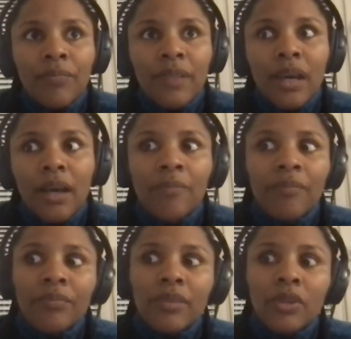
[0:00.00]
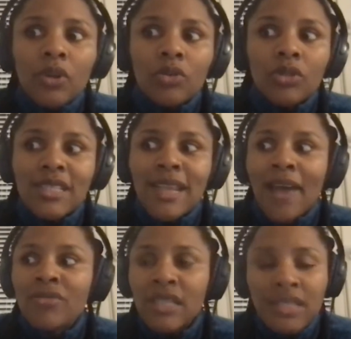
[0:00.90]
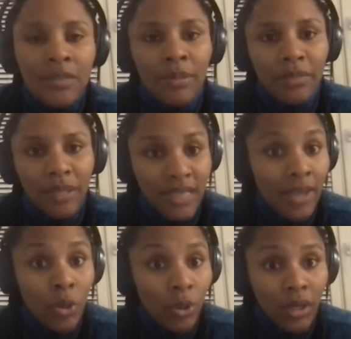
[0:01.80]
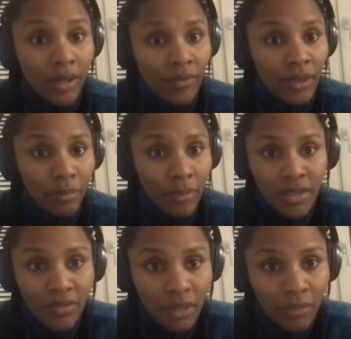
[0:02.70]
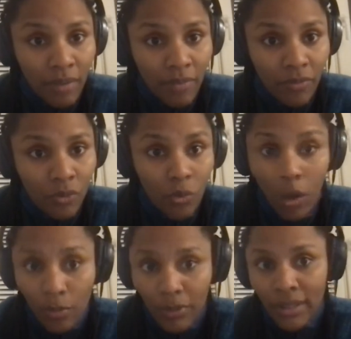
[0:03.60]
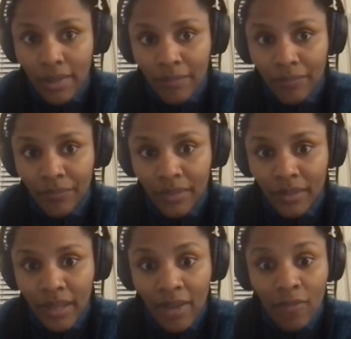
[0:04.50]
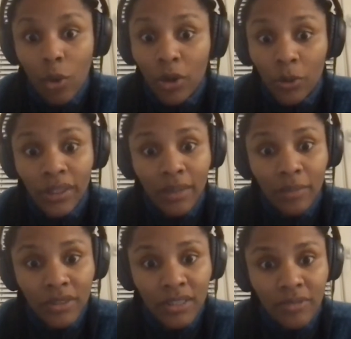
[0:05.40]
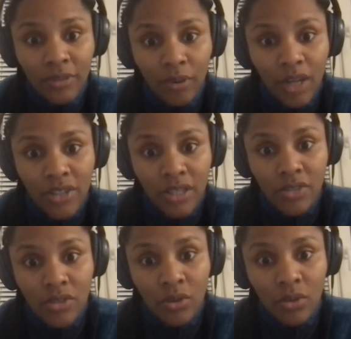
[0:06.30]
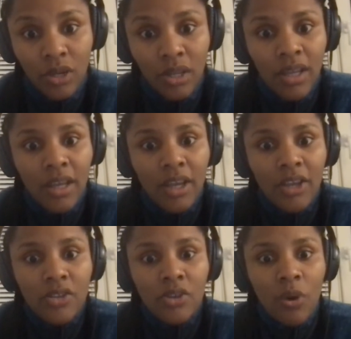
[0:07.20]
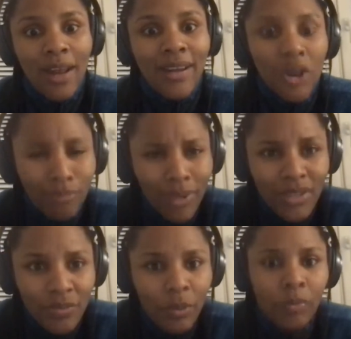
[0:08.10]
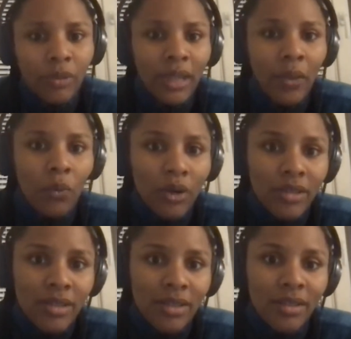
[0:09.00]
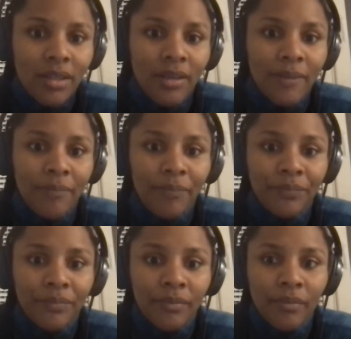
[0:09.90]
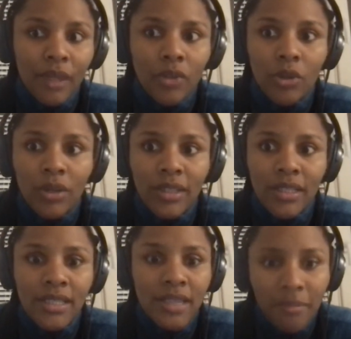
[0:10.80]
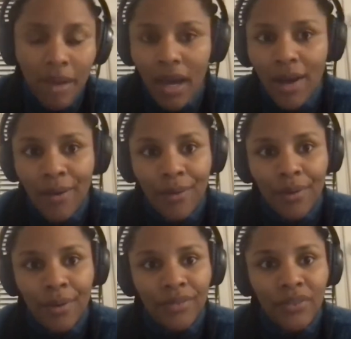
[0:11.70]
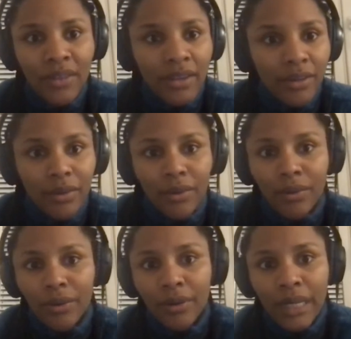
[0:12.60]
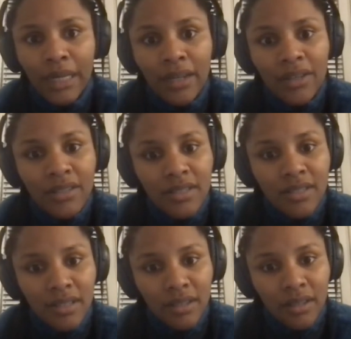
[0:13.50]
you know, doesn't have discipline, because I know a lot of them, most of them, I've grew up with them and I've worked with them on different projects. So I know most of people that works in the, you know, in the cinema or theater or any artistic.